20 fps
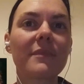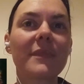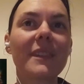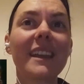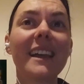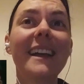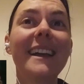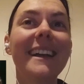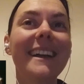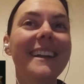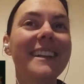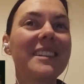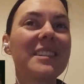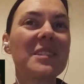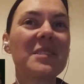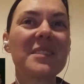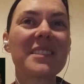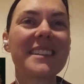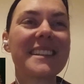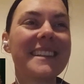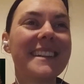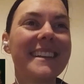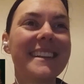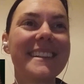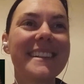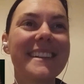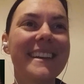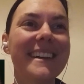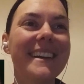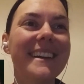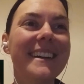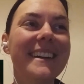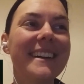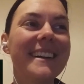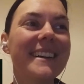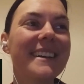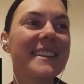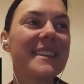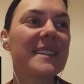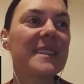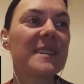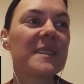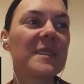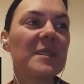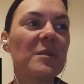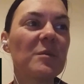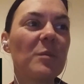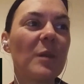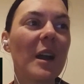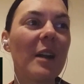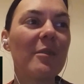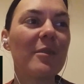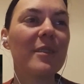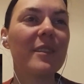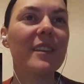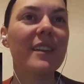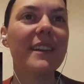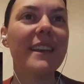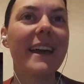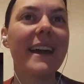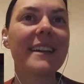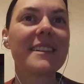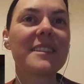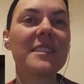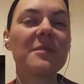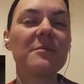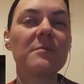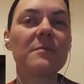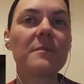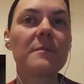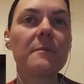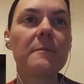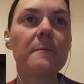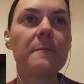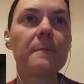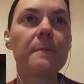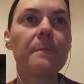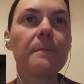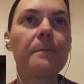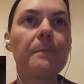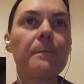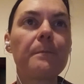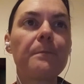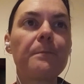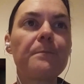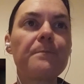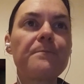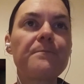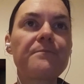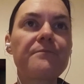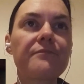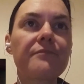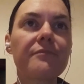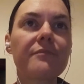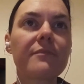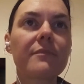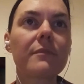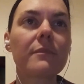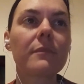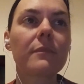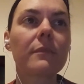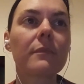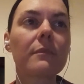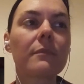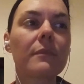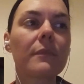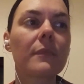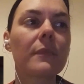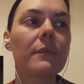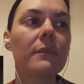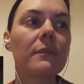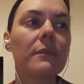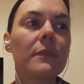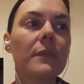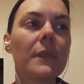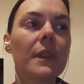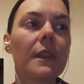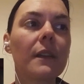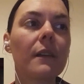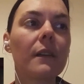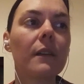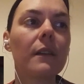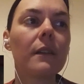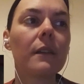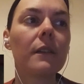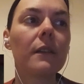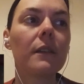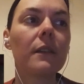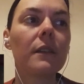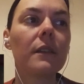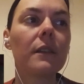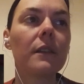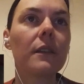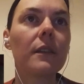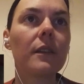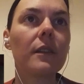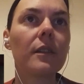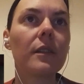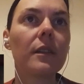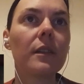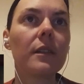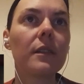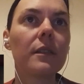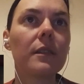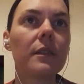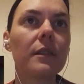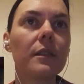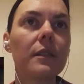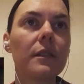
need some of your elixir. At last you Still can wearing the for myself. Sarah was blinded by the ray from your ring. I need the elixir to restore her